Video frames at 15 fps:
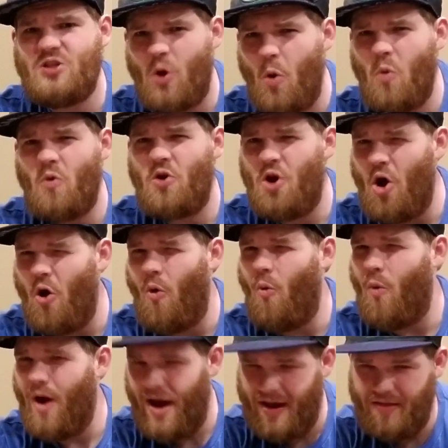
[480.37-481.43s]
don't know
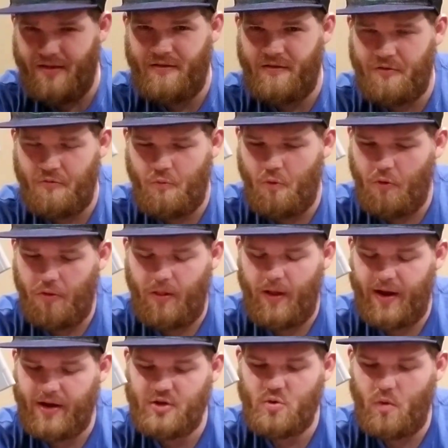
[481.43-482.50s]
why this is worth
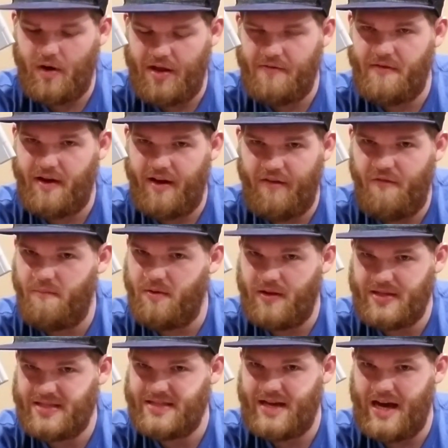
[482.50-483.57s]
like
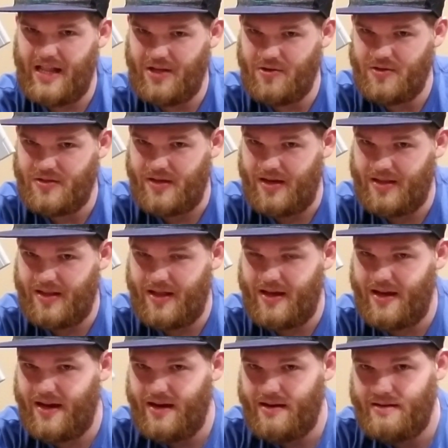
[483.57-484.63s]
$25+
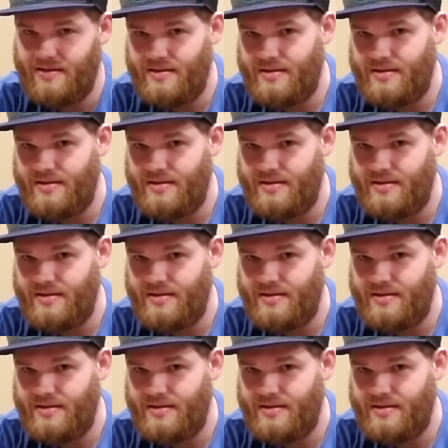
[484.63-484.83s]
online.